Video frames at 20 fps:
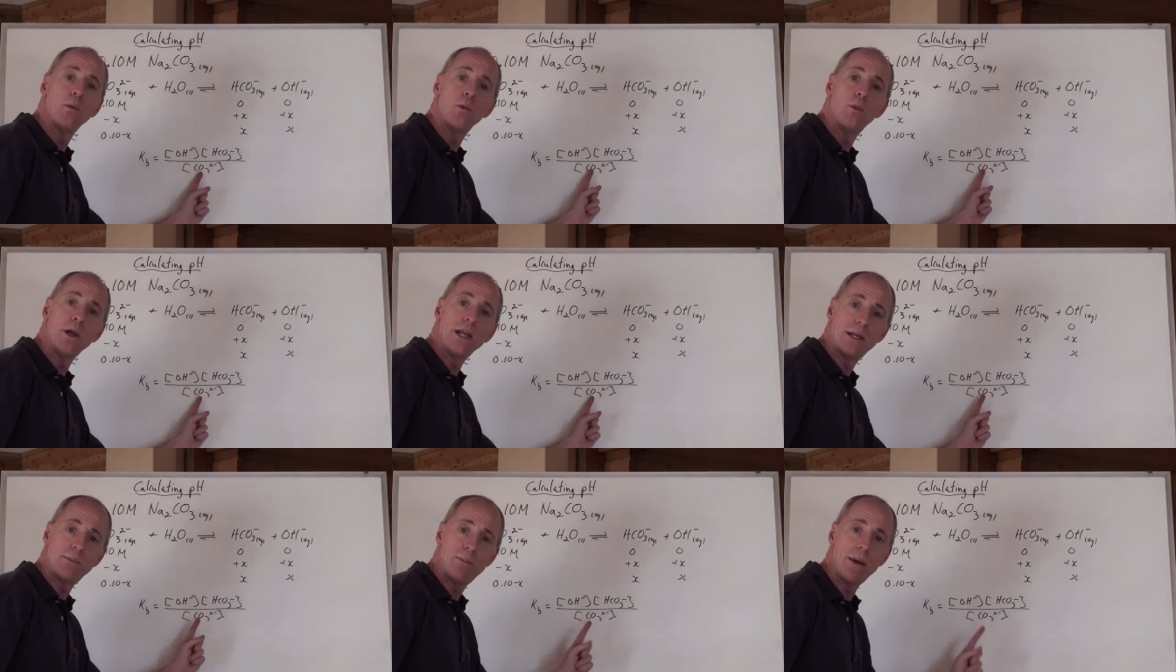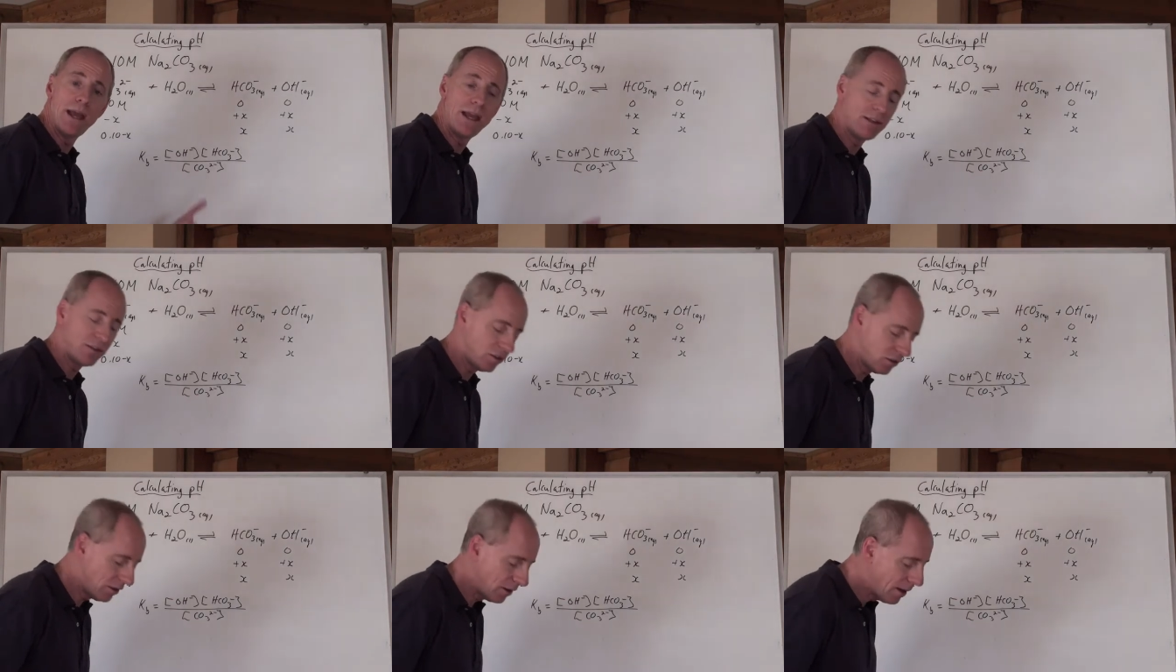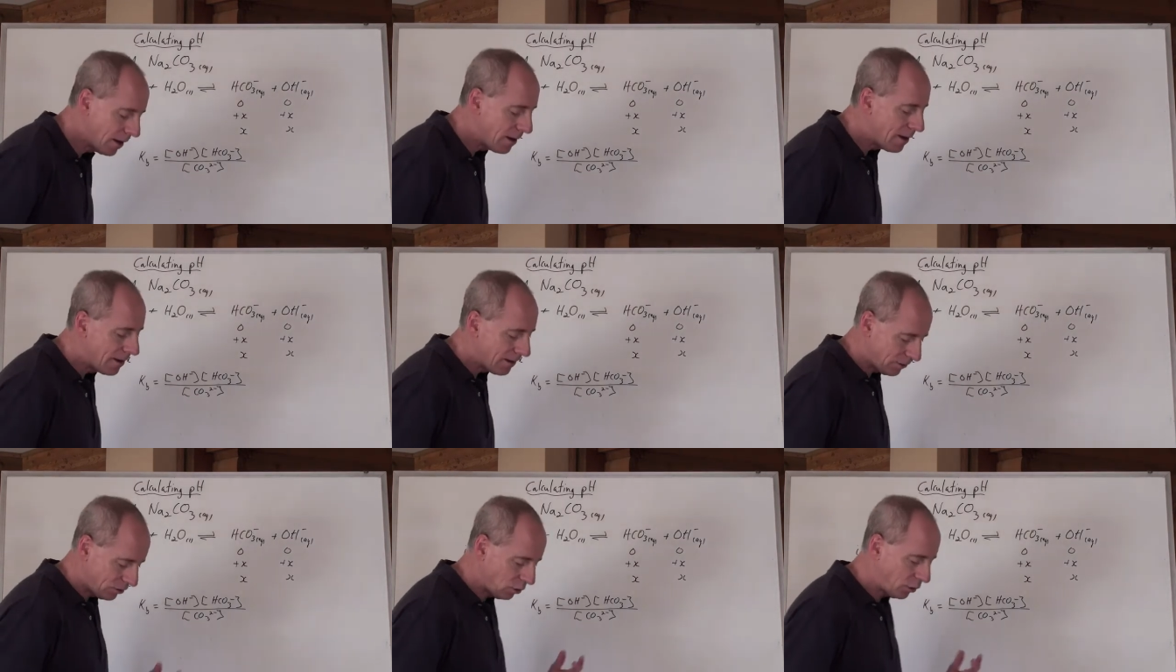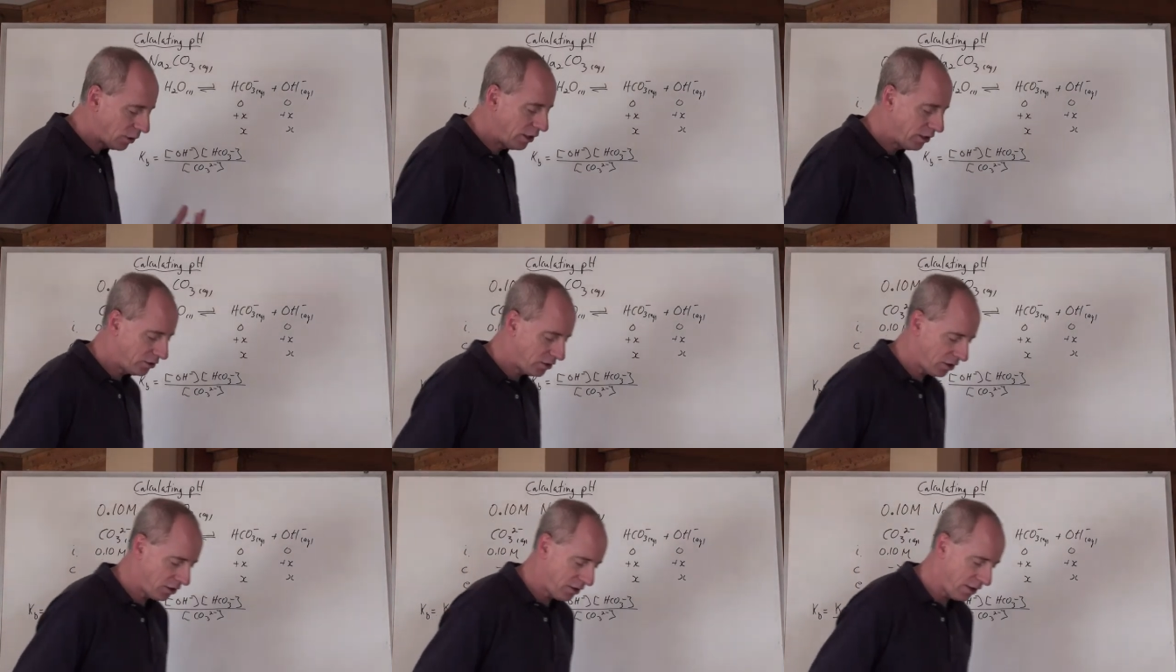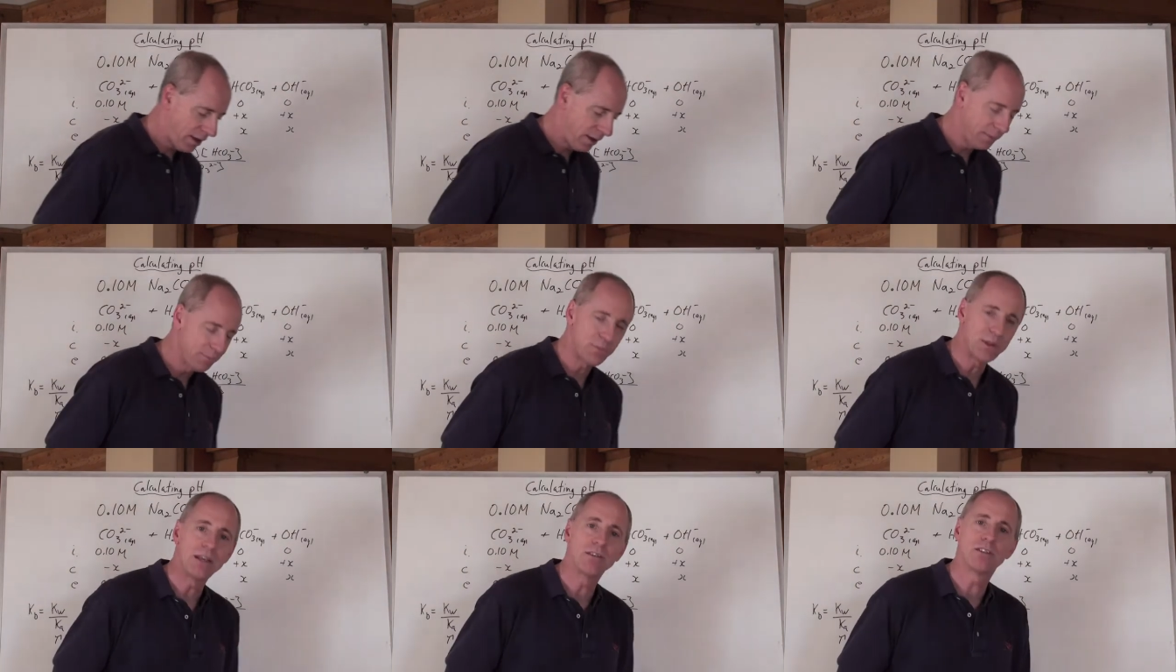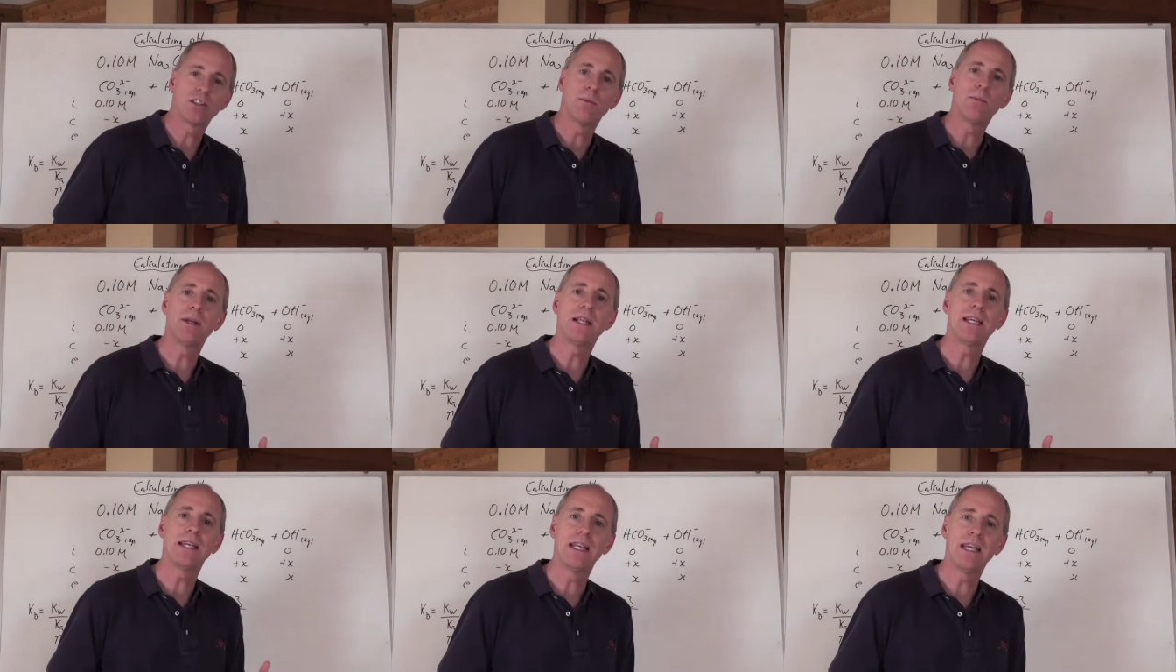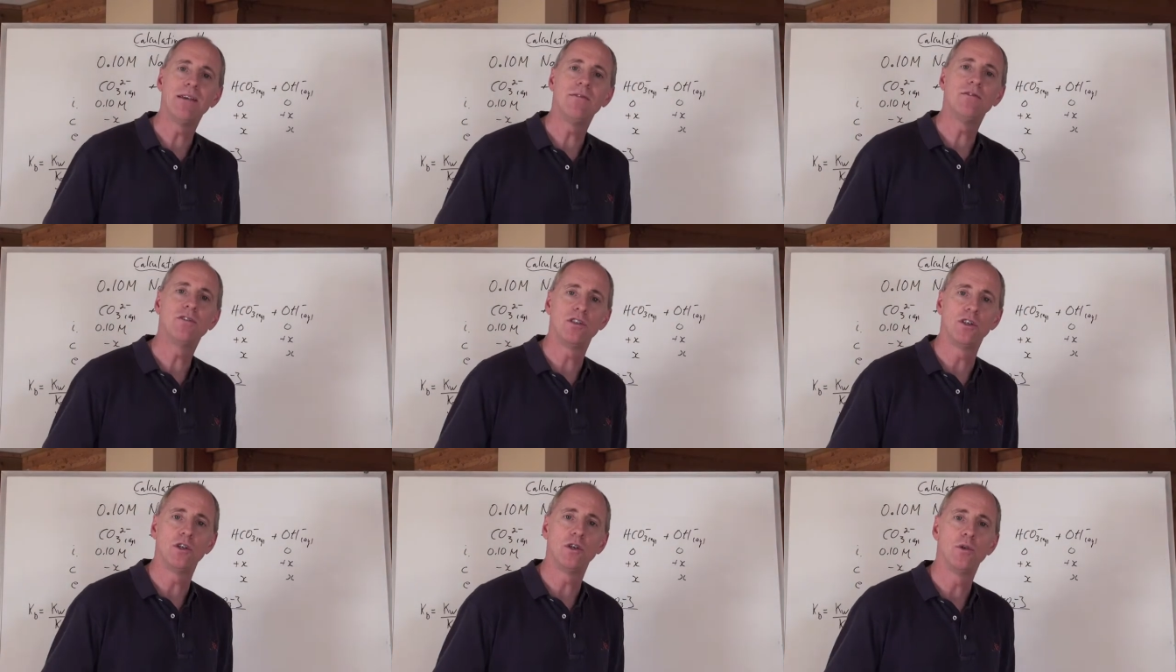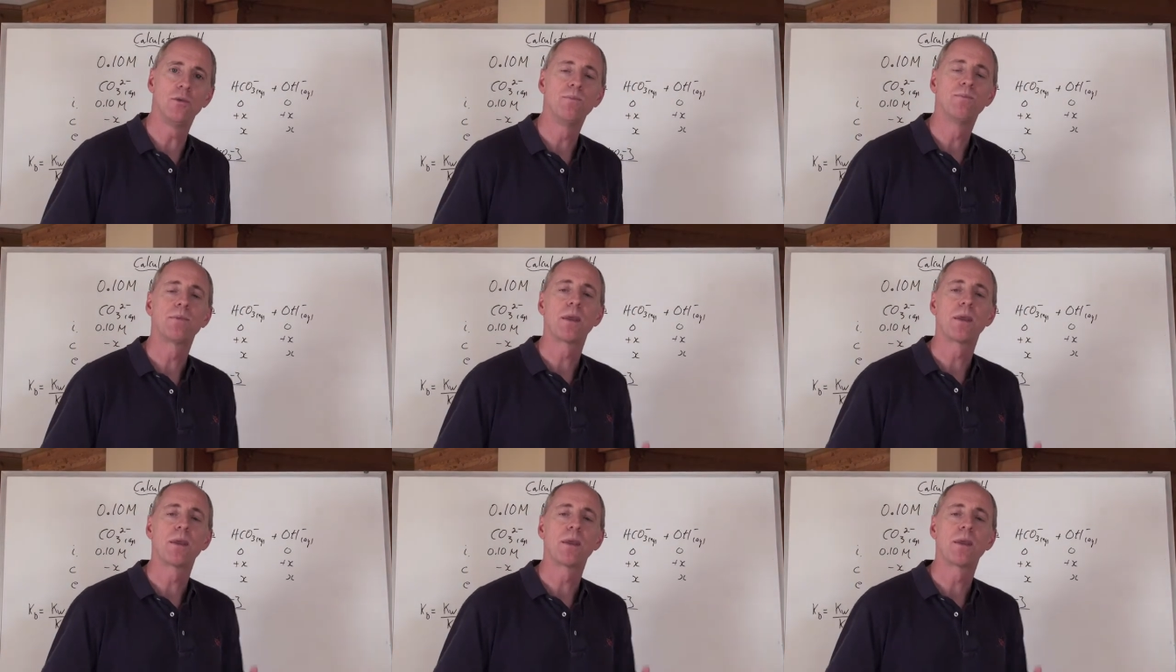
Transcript: weak base. So here's the thing. If somebody gives you